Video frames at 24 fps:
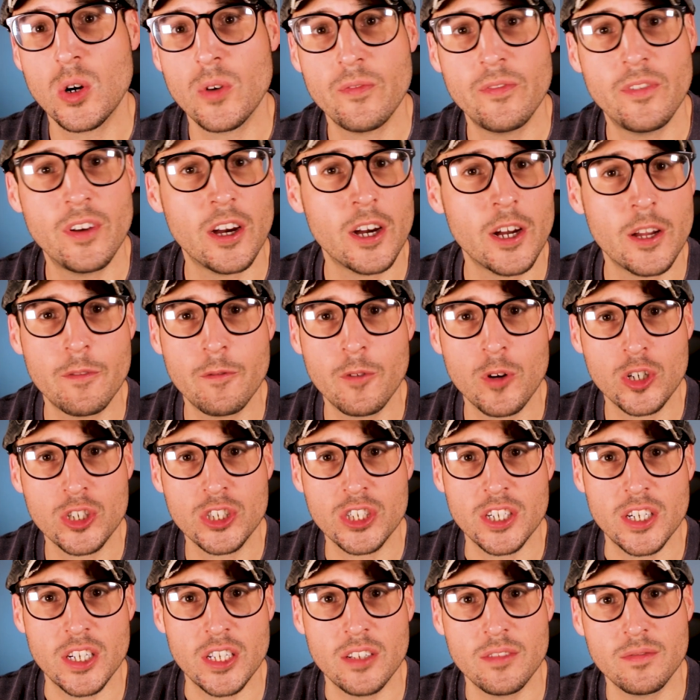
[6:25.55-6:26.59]
Very
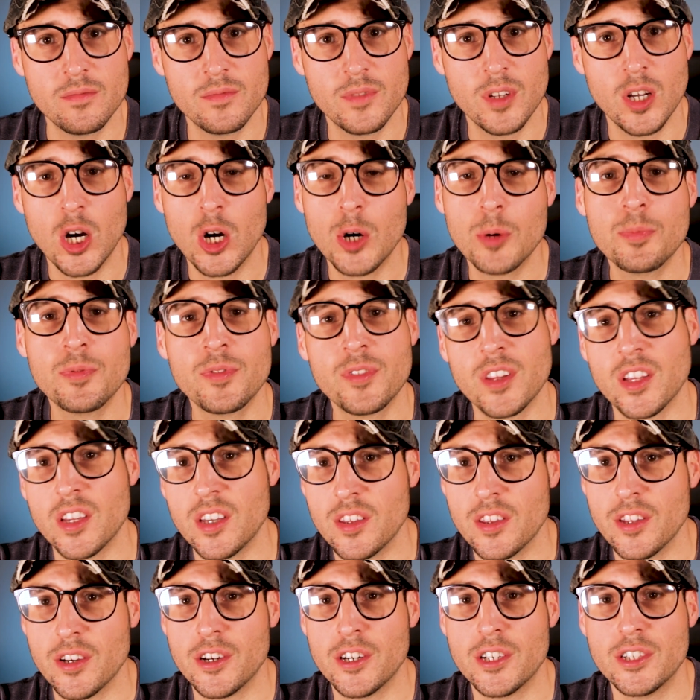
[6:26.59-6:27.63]
fortunate. Hopefully
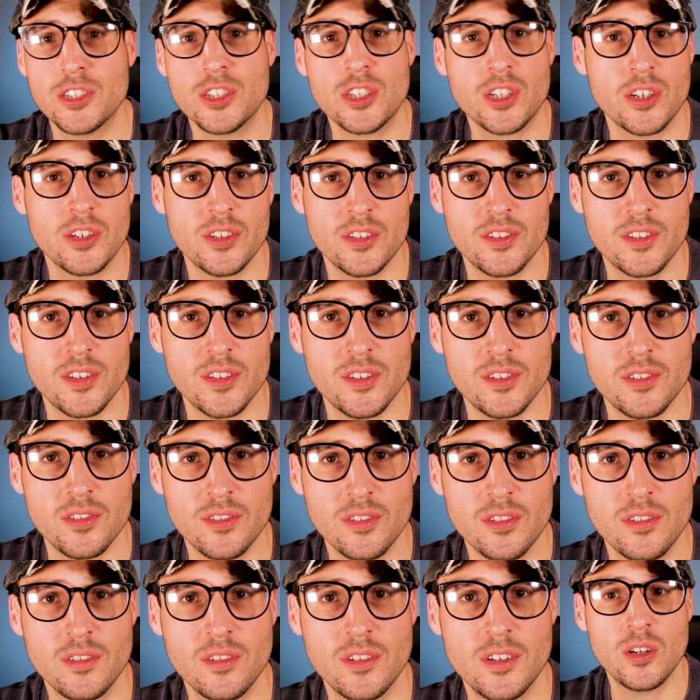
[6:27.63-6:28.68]
their insurance
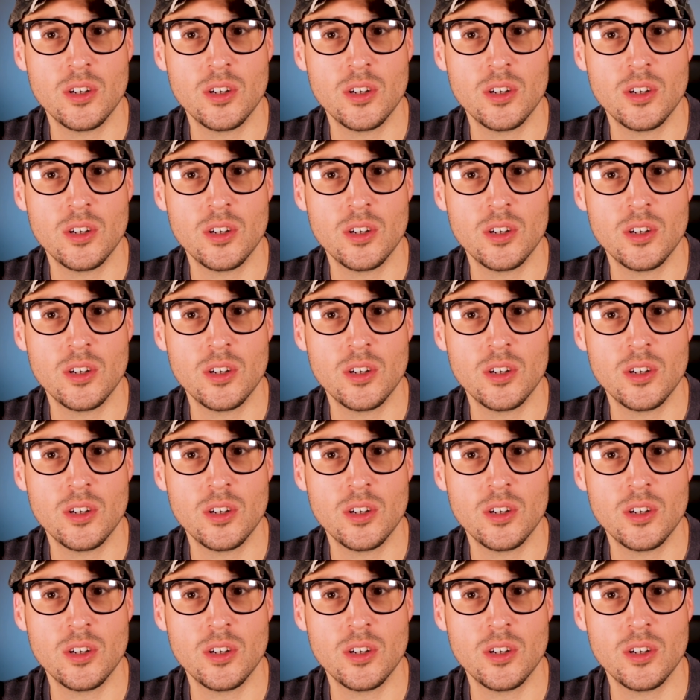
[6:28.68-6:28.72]
is